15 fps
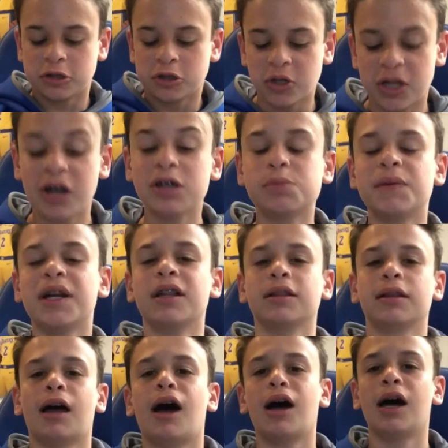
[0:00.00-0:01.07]
So there's been a
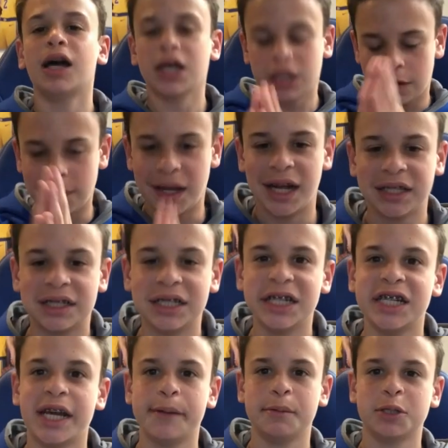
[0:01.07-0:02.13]
lot of Anthony
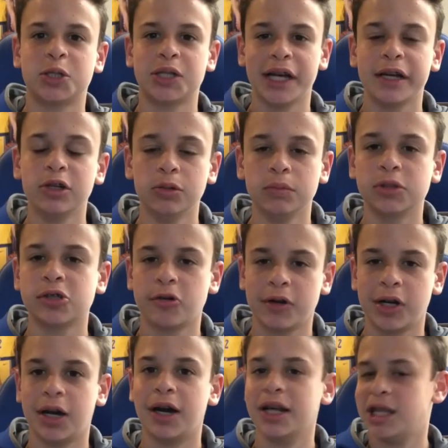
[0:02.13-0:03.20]
Davis trade rumors
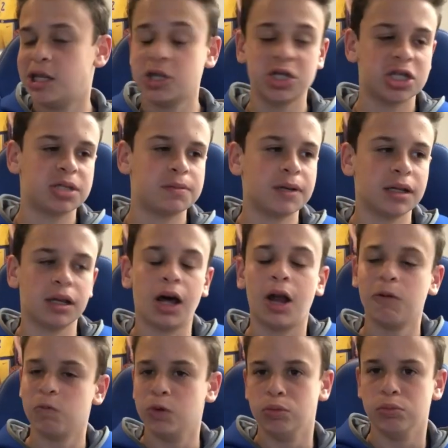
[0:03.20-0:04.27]
going on. There's just been a
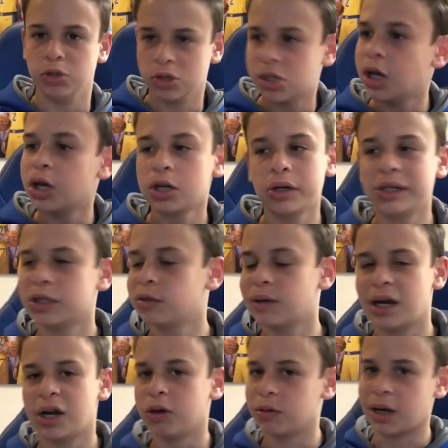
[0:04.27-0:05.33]
lot of rumors going
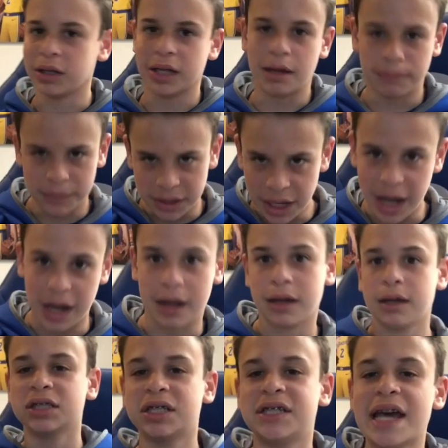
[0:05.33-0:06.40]
around the NBA.
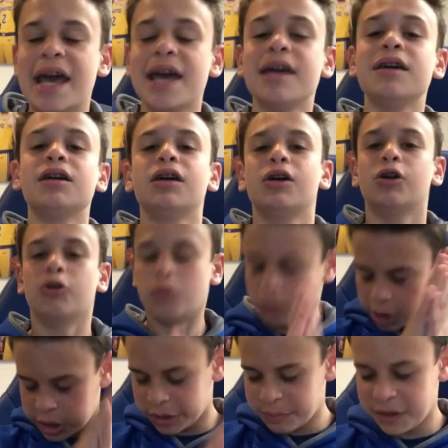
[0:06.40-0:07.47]
Today,
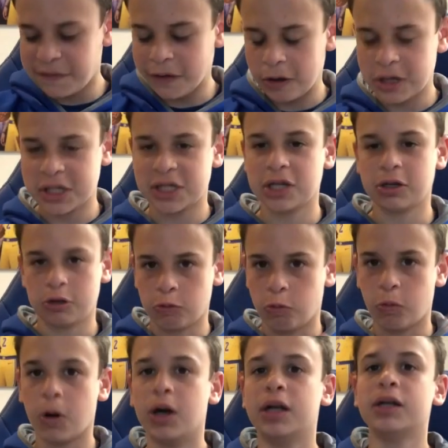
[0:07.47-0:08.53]
we're going to be focusing on
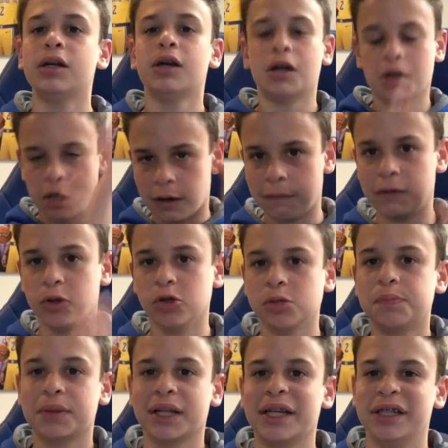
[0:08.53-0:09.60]
one of those
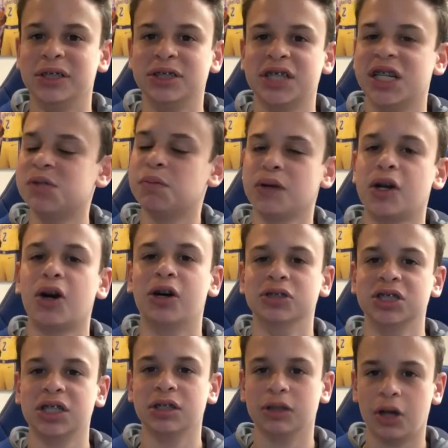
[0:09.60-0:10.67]
players that's been
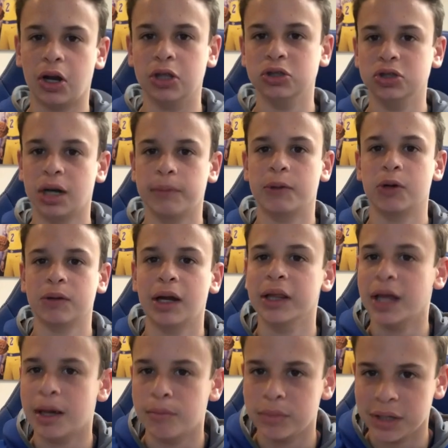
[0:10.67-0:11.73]
causing a lot of drama around
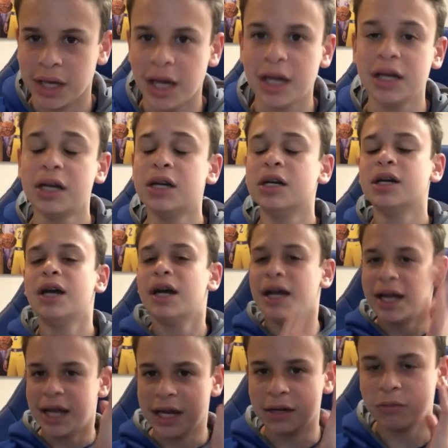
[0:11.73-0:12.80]
the NBA,
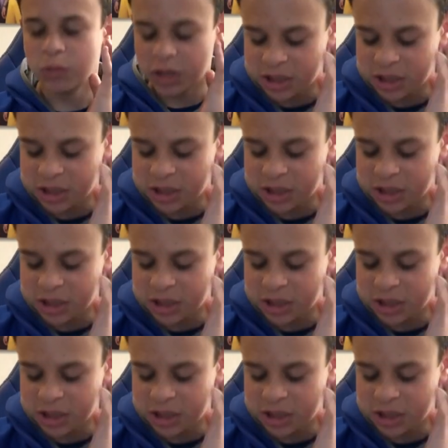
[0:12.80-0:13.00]
and